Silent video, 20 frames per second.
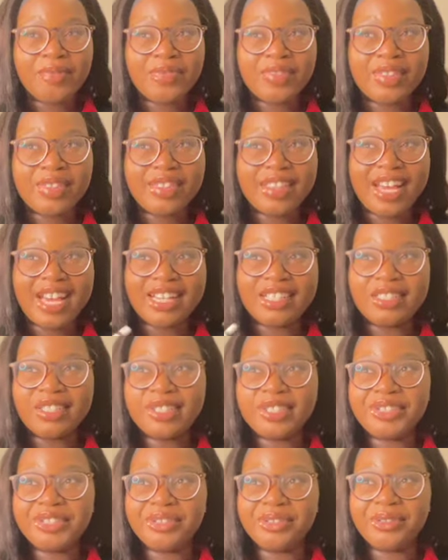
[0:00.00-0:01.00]
that
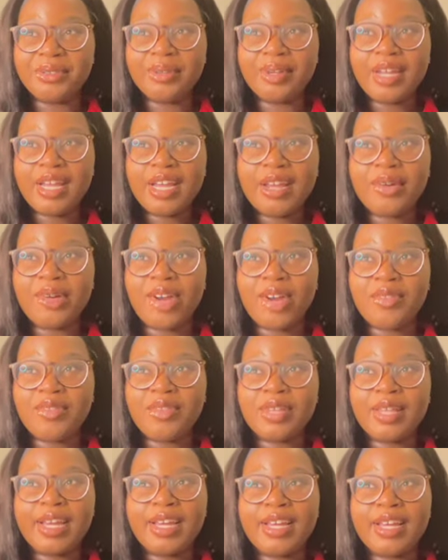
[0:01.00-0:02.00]
too. Where I
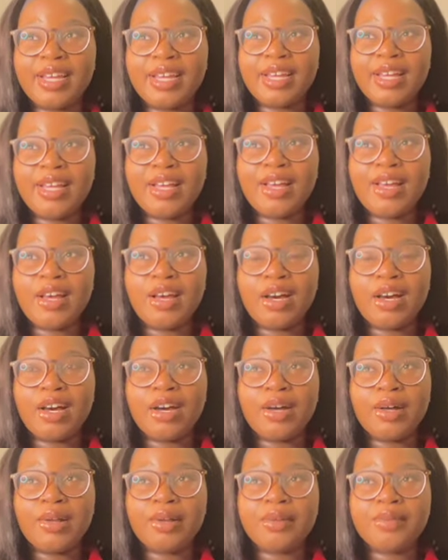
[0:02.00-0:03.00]
feel like
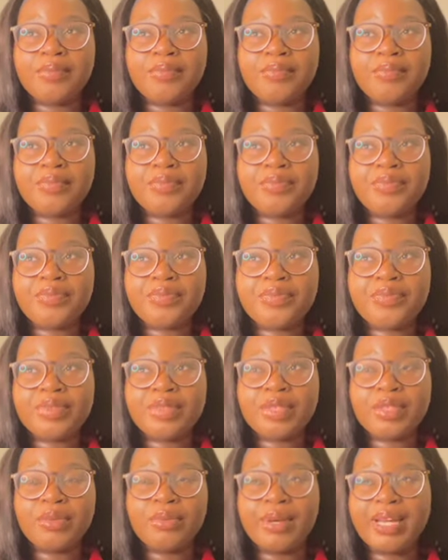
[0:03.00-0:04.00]

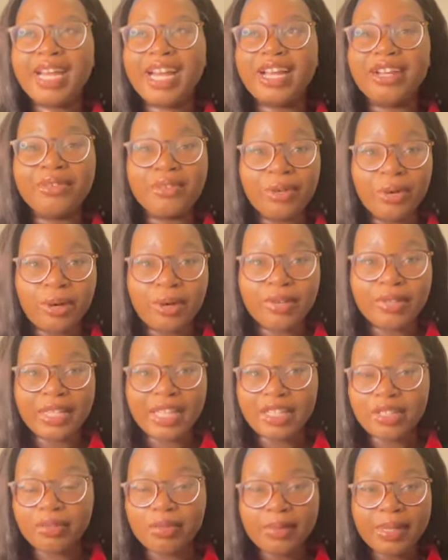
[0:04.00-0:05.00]
the way I grow,
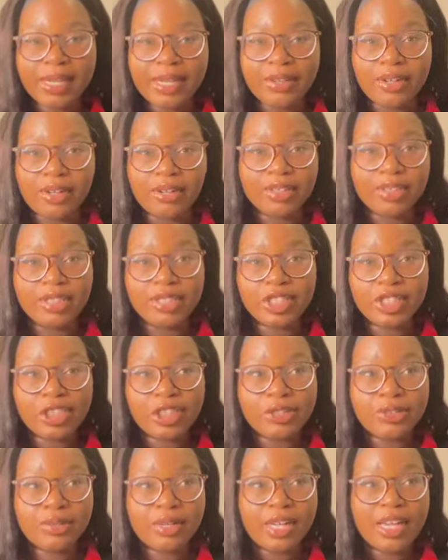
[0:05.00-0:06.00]
like the woman I grown
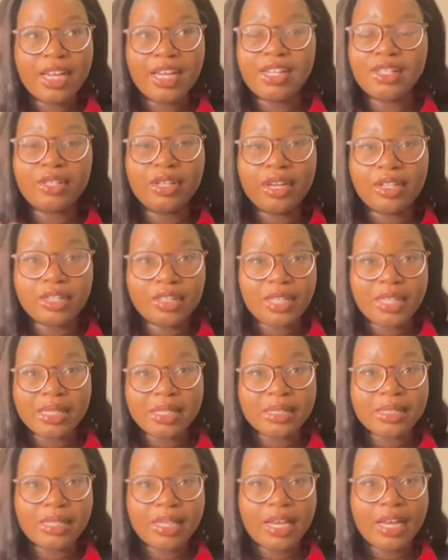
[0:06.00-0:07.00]
into, a lot of
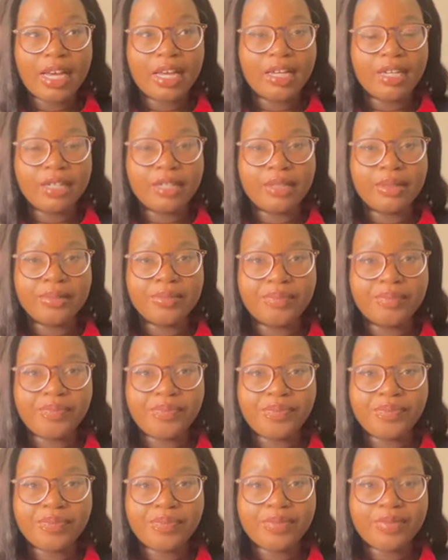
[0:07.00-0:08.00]
things that
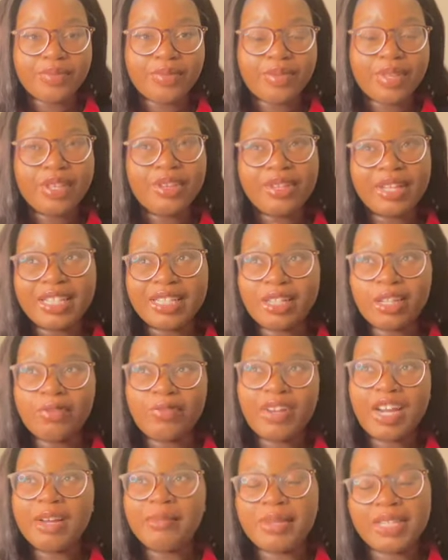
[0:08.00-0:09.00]
you know, like the
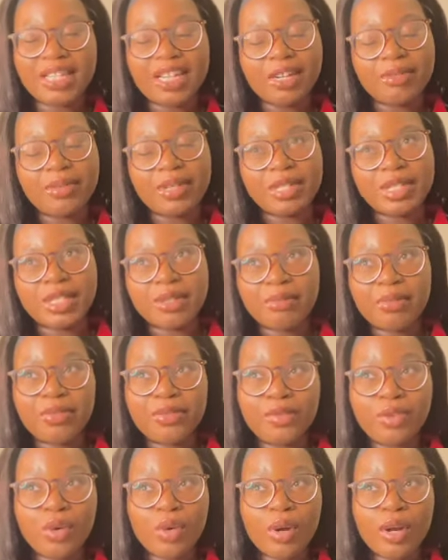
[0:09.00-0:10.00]
environment that I was in
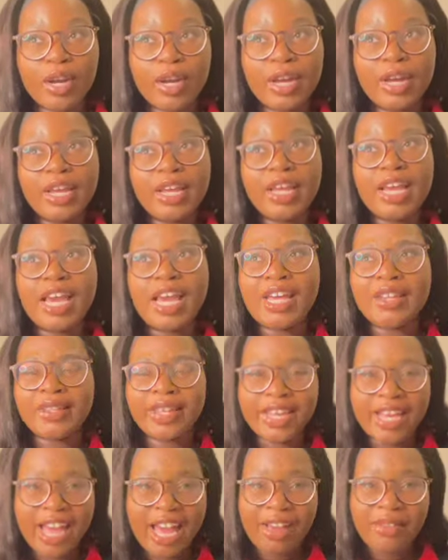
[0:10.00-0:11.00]
before, and
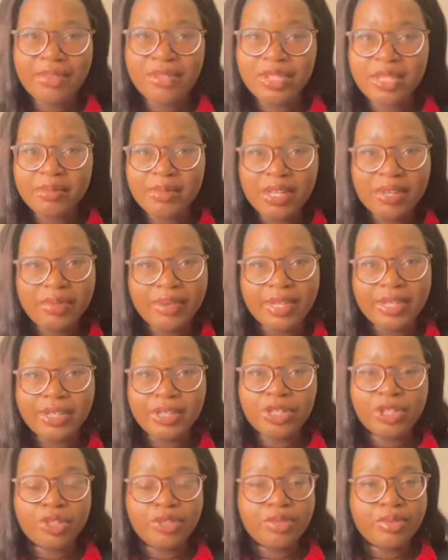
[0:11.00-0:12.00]
like having to be
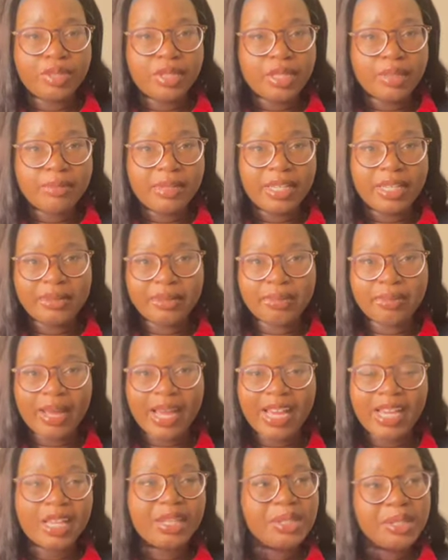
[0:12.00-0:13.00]
reintroduced to being
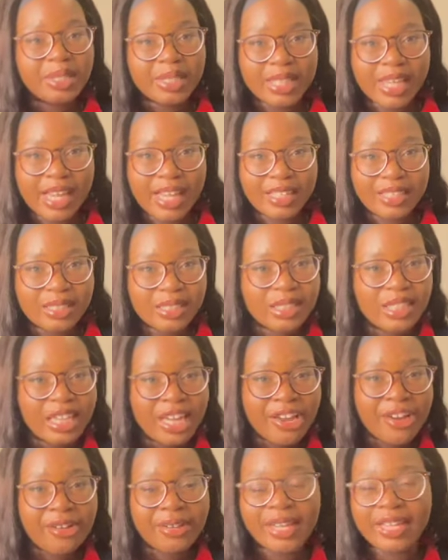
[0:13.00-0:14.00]
back into that
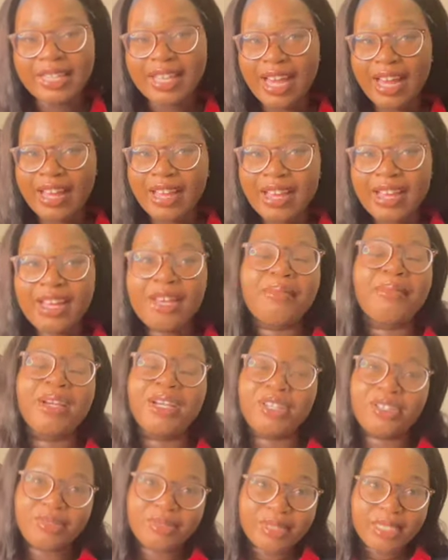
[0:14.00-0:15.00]
city, or like that my
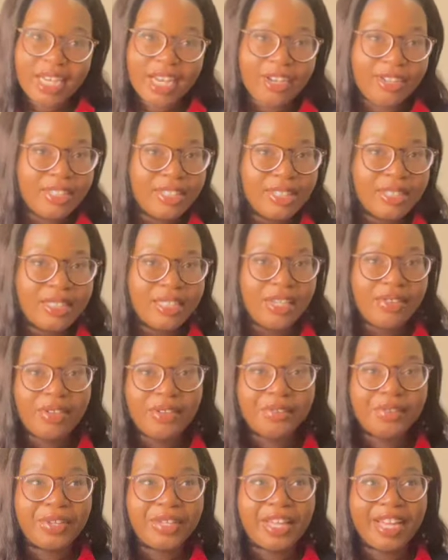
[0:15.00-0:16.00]
hometown and stuff. I
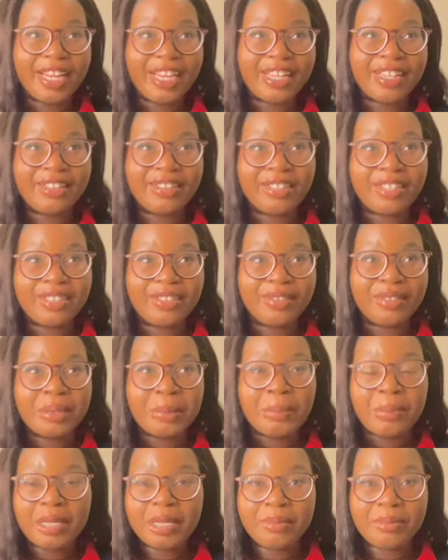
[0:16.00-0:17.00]
feel like a lot of the
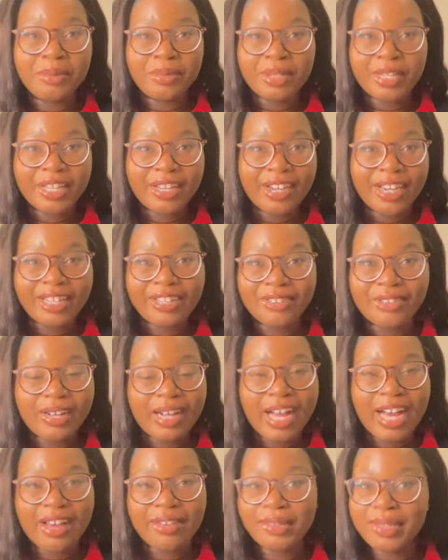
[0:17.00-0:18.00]
people here I don't
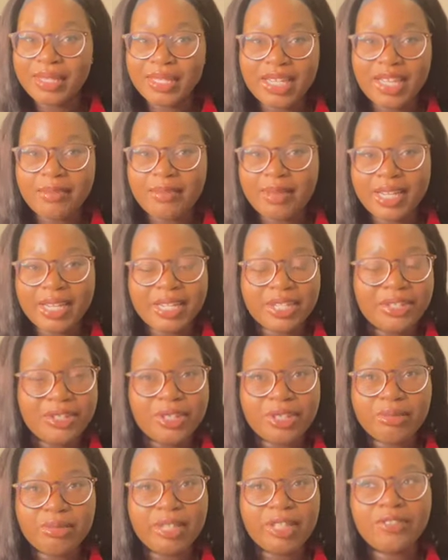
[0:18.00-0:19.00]
have the same
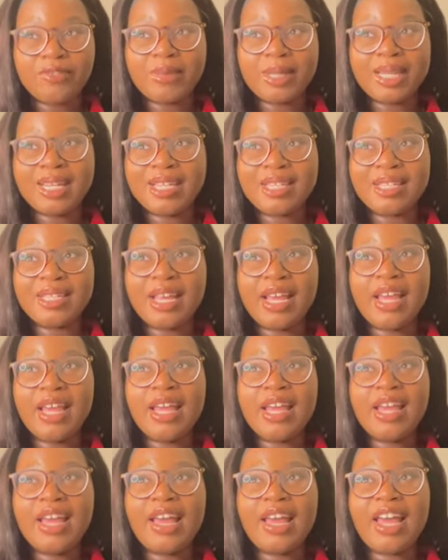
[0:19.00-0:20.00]
ideals with, because
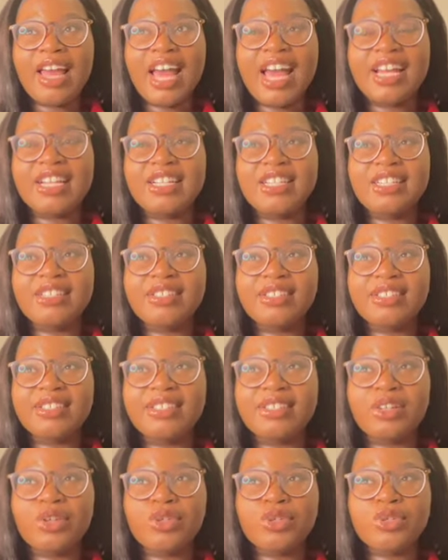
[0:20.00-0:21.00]
I just
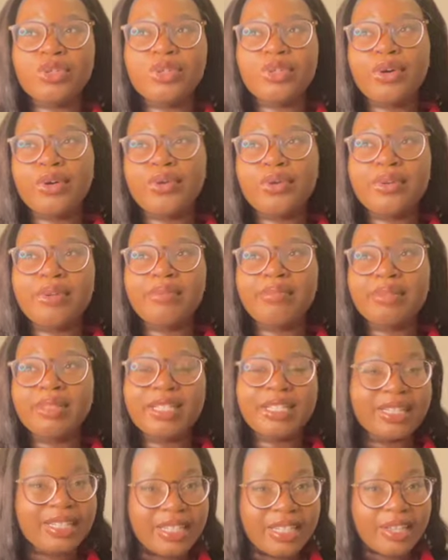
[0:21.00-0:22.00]
so
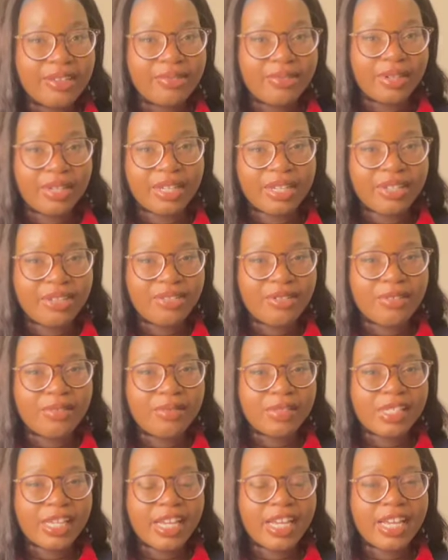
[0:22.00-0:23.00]
completely different, you know what I'm
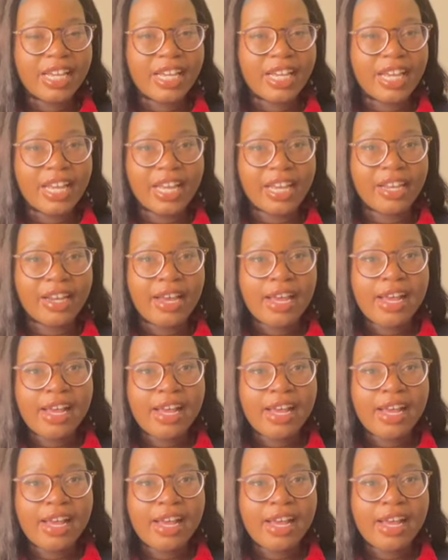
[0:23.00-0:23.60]
saying? And